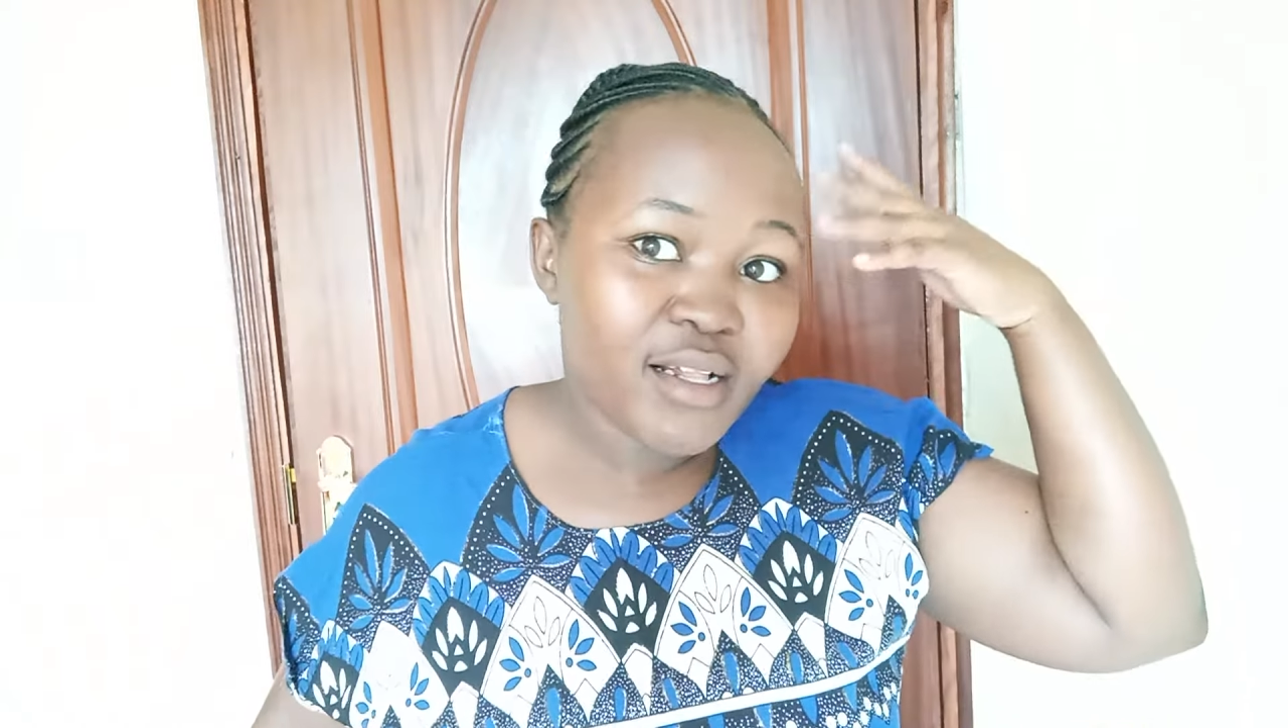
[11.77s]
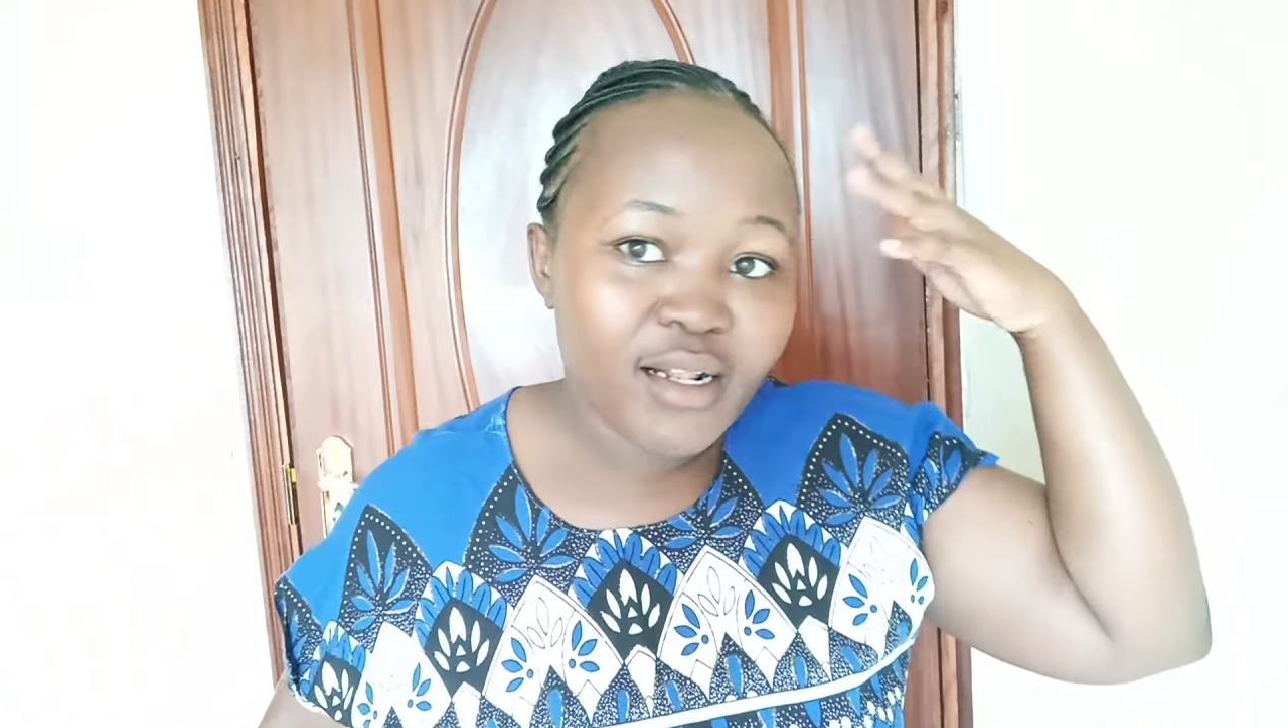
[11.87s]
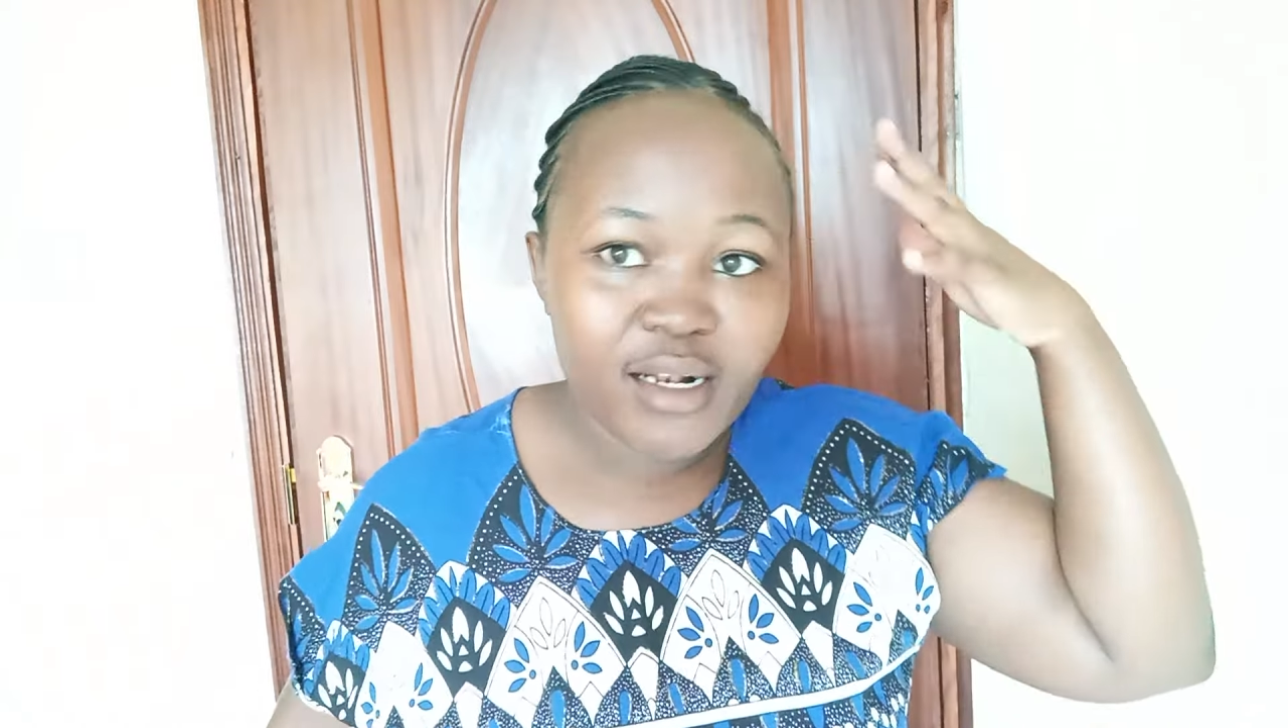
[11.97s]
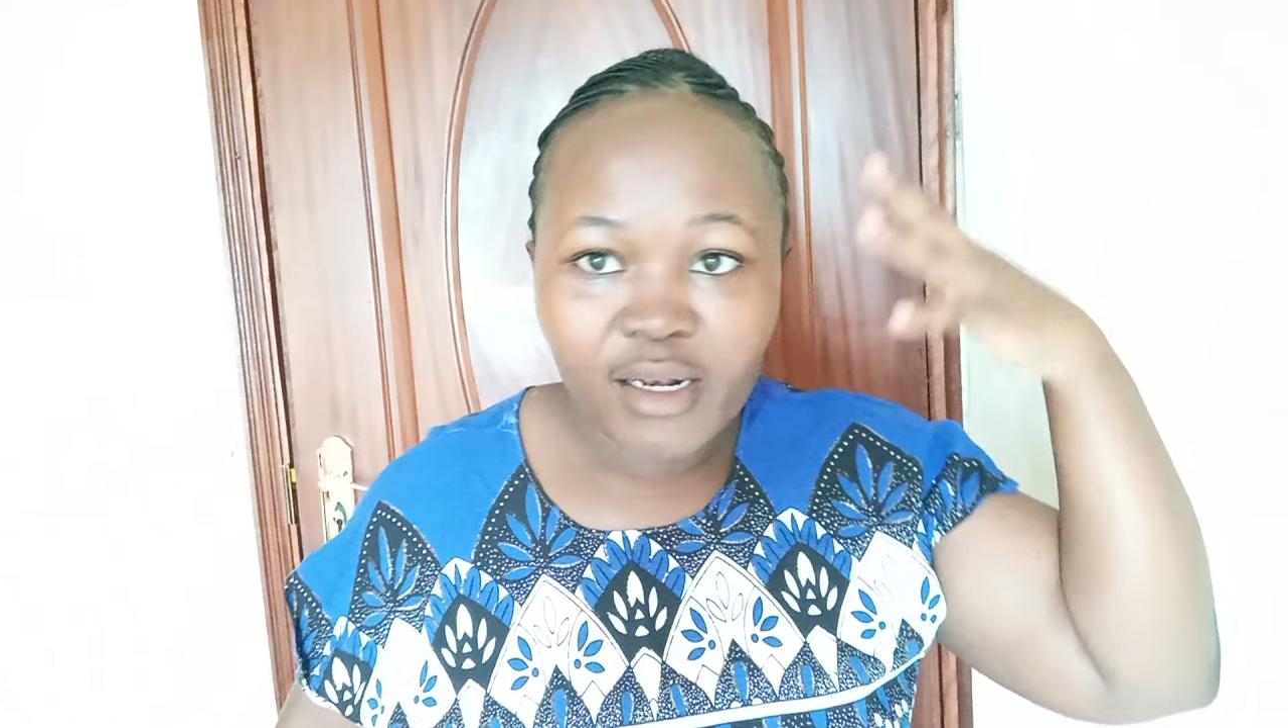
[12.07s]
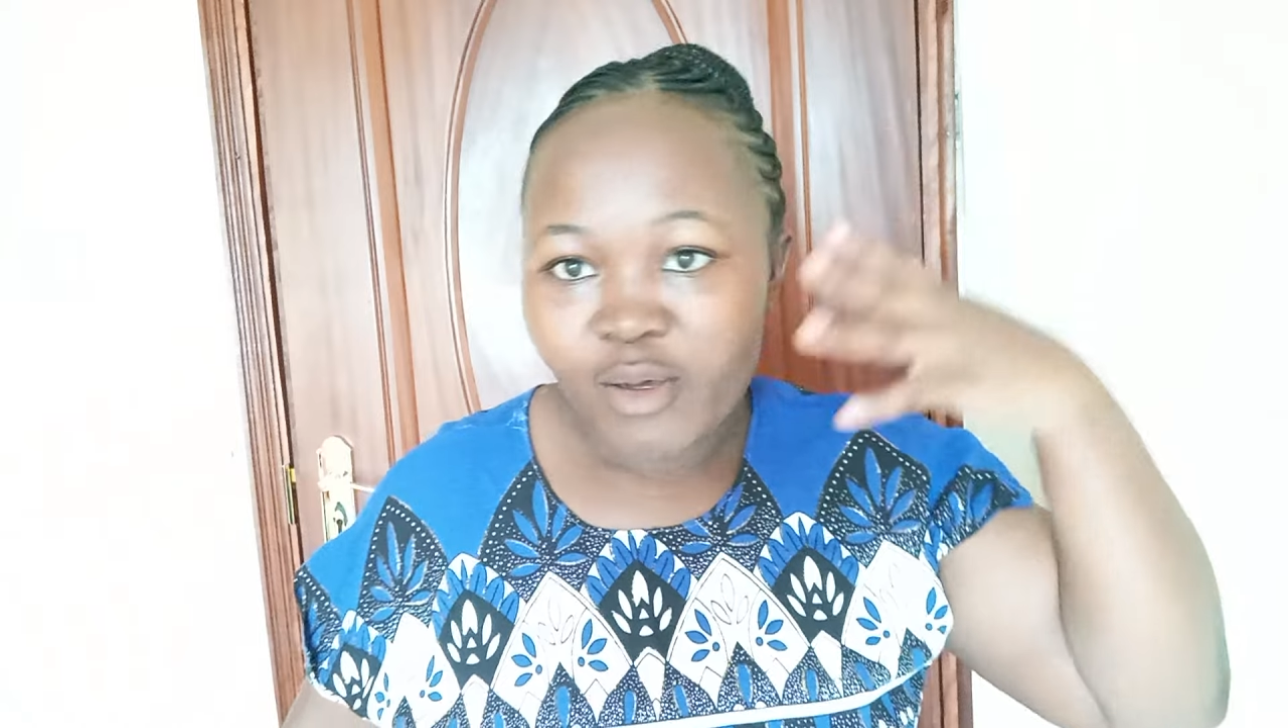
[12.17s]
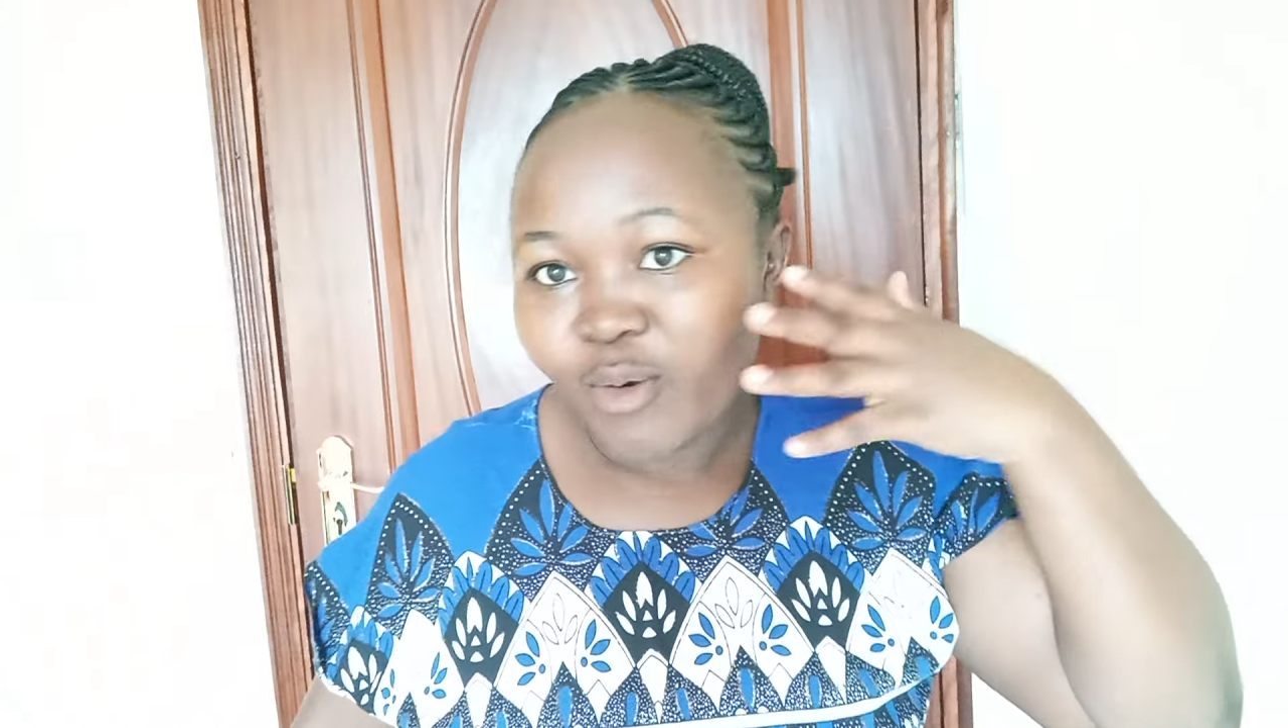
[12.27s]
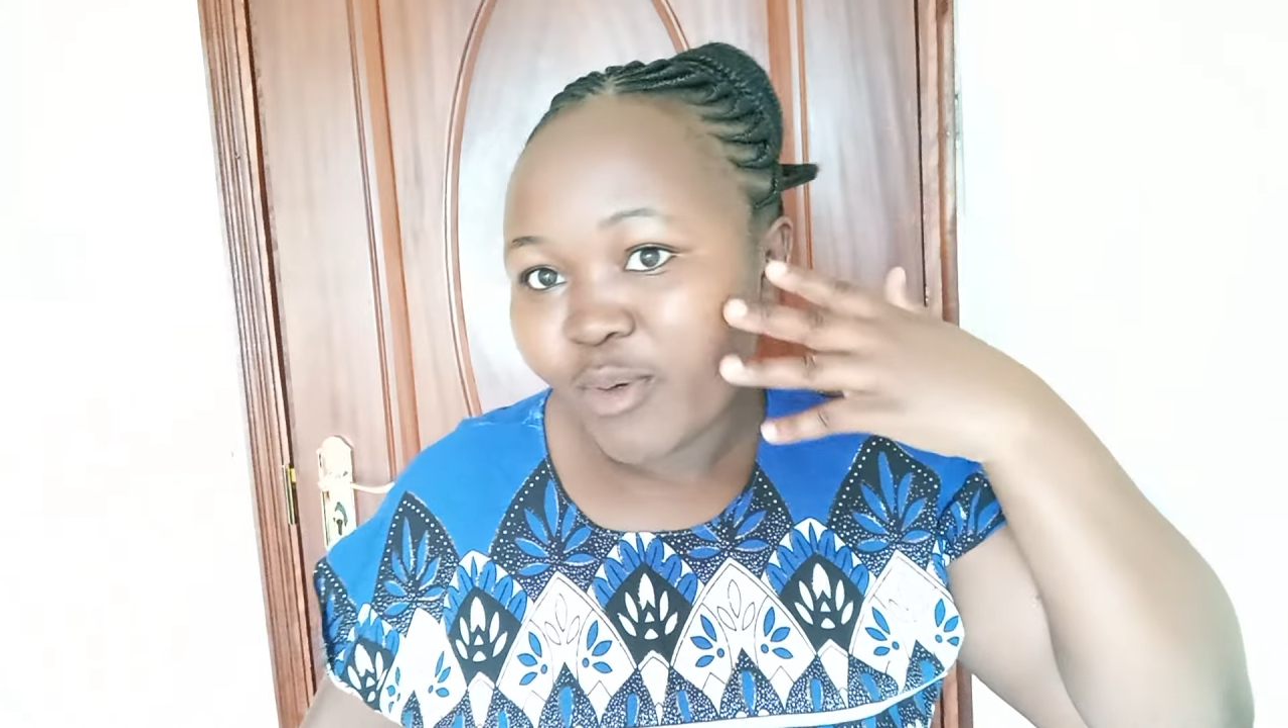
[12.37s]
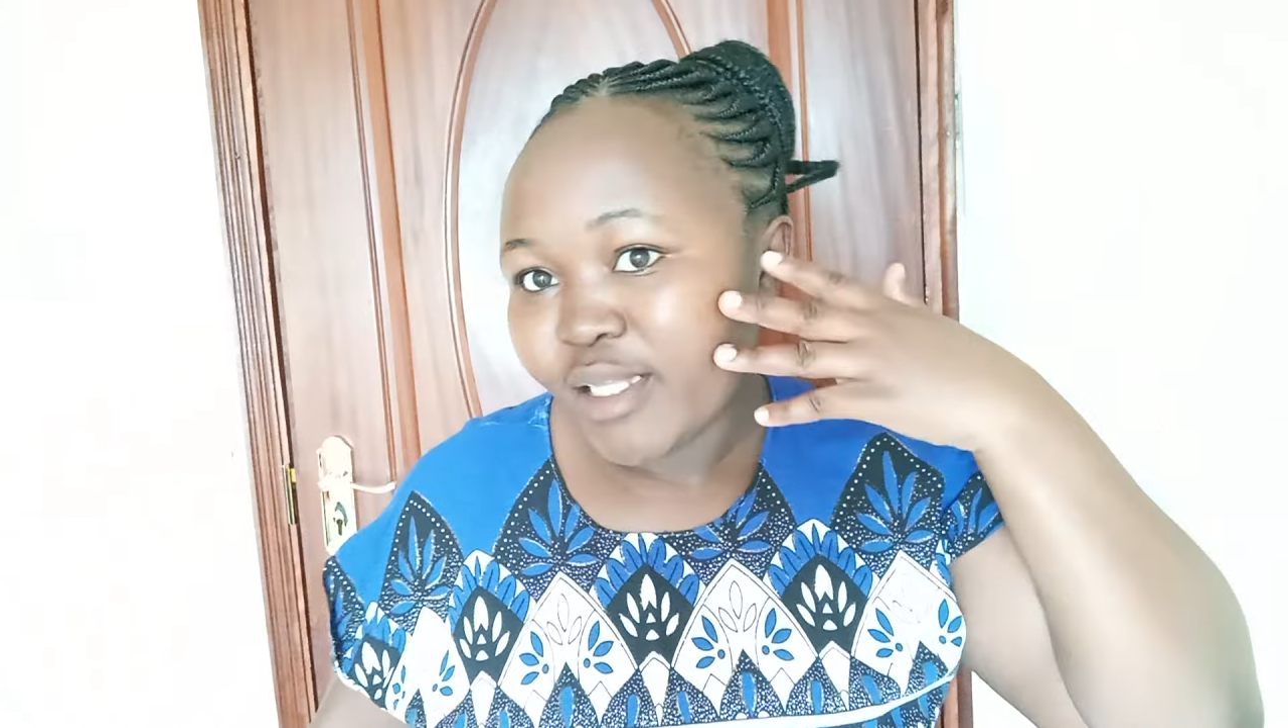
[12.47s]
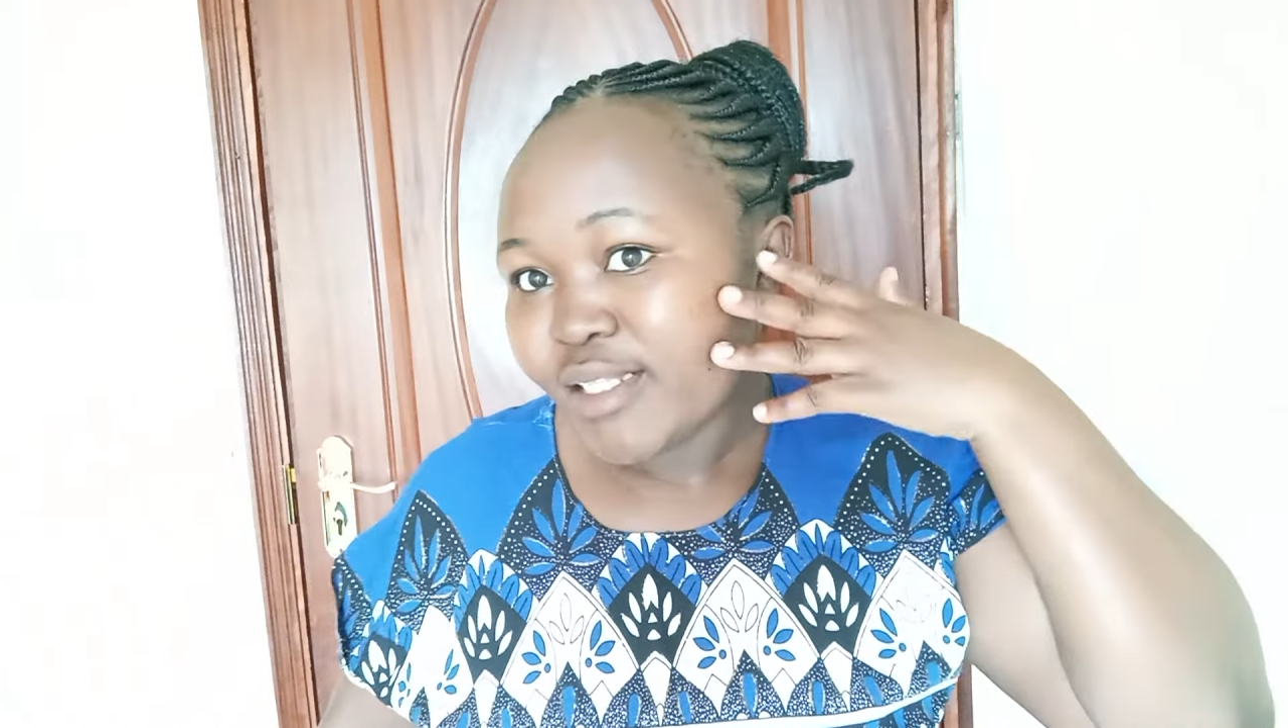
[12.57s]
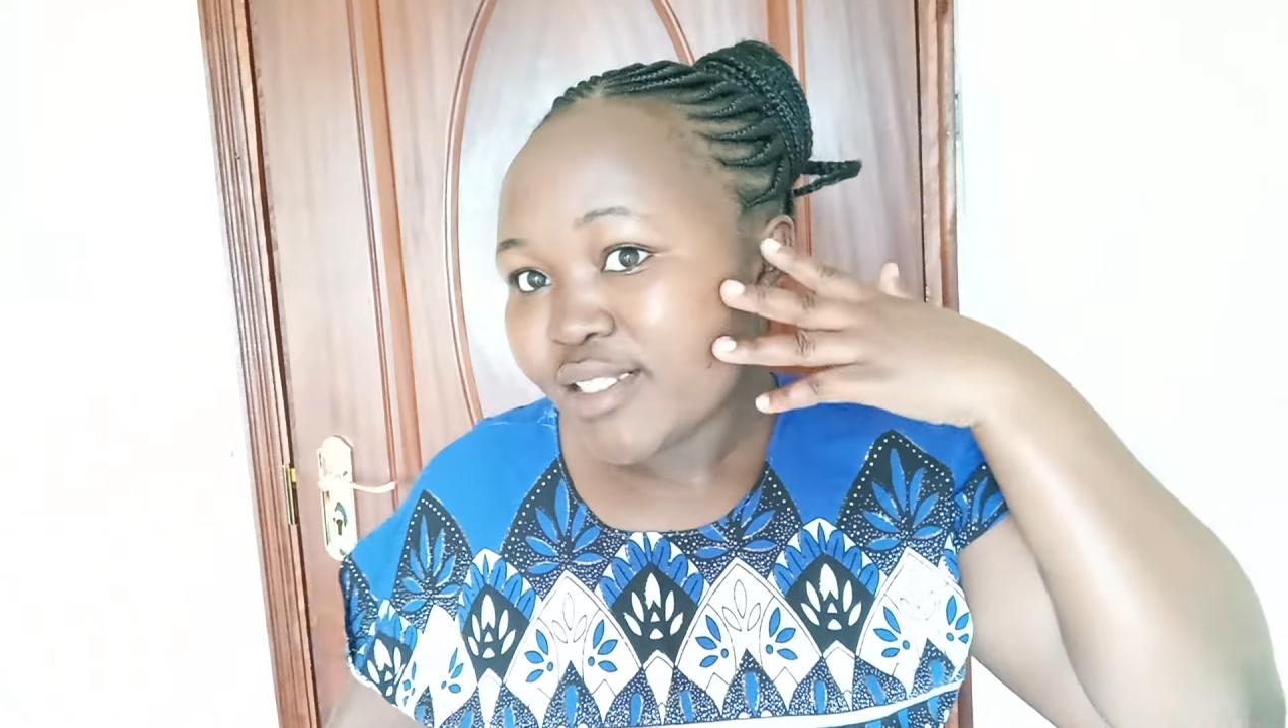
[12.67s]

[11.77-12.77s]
glowing